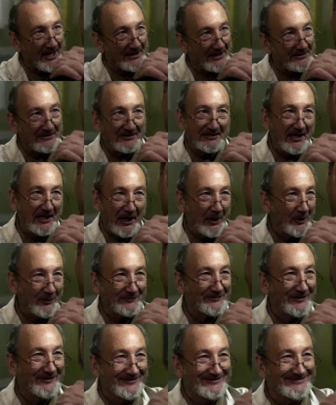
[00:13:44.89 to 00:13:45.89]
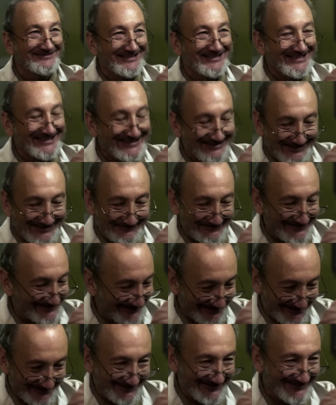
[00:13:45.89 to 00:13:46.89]
but you still might not
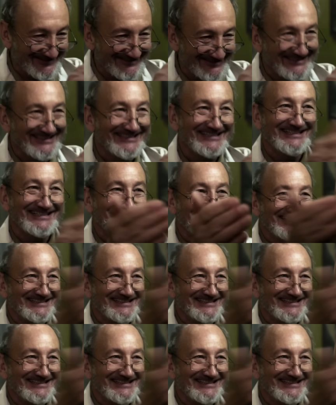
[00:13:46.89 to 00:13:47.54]
recognize him, at